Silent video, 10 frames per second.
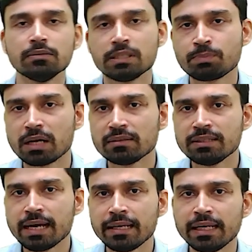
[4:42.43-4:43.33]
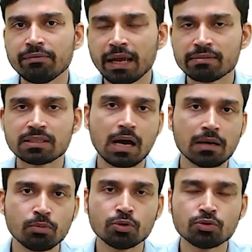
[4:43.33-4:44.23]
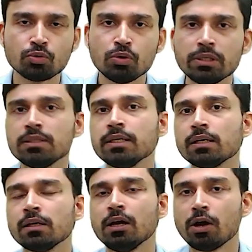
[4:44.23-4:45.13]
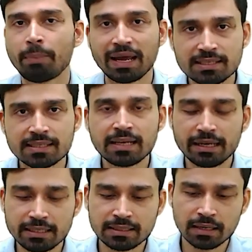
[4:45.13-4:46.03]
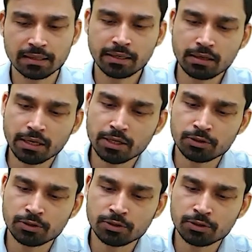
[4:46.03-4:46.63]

Spratly Island, we have Scarborough Shoal is there, Paracel Islands are there.